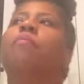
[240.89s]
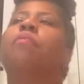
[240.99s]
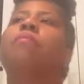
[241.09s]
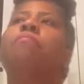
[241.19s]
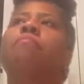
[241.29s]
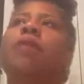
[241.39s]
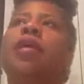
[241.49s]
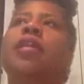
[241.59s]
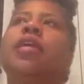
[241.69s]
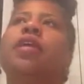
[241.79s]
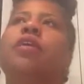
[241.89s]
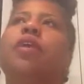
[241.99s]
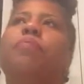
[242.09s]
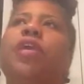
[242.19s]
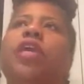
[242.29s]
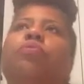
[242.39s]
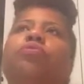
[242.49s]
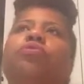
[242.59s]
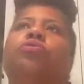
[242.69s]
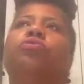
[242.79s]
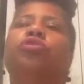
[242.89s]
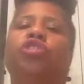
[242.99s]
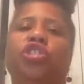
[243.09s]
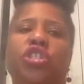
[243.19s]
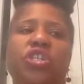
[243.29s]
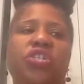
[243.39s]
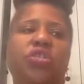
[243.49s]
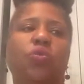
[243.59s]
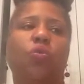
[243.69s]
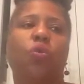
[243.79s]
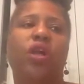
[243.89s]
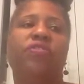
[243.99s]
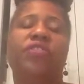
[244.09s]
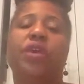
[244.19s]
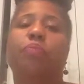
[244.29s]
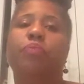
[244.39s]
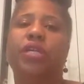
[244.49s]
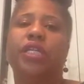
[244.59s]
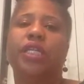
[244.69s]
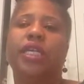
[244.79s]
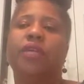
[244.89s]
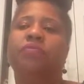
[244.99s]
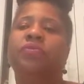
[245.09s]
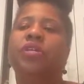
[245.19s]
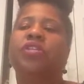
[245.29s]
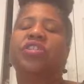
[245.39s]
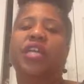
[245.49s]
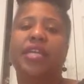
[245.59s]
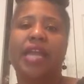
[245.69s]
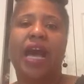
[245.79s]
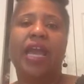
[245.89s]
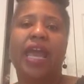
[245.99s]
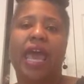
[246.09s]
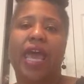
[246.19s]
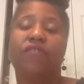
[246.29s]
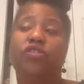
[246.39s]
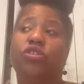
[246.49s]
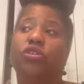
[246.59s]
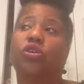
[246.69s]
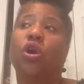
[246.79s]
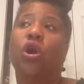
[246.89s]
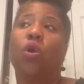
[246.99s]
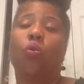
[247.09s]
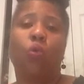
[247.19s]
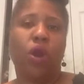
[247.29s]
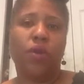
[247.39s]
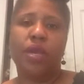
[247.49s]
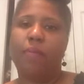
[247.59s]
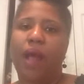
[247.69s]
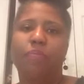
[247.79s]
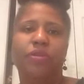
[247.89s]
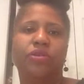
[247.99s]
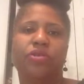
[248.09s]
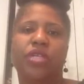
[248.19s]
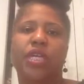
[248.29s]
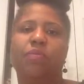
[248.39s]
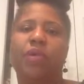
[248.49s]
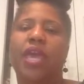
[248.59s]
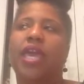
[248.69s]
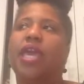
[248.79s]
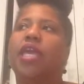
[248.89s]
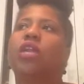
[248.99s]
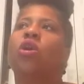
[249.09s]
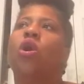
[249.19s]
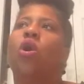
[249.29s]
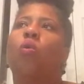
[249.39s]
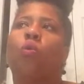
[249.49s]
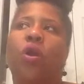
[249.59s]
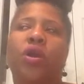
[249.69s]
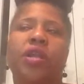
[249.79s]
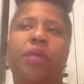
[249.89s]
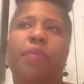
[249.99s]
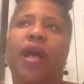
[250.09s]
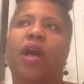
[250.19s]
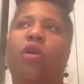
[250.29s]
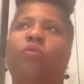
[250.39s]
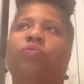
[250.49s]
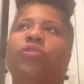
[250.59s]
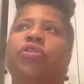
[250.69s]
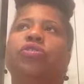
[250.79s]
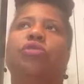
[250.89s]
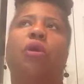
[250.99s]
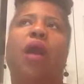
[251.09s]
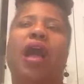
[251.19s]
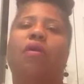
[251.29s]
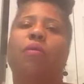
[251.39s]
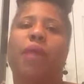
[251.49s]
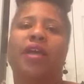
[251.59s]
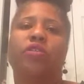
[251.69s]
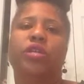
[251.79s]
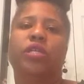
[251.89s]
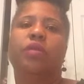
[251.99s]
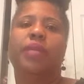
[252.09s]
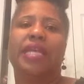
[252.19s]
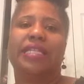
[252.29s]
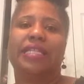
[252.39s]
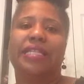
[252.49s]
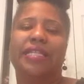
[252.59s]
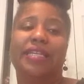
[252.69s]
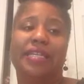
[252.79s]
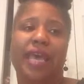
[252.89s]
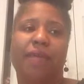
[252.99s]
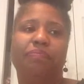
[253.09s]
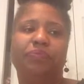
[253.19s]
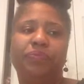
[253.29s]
But many people just want the ability to not have to worry about bills getting paid, worrying about, you know, how am I going to eliminate the debt?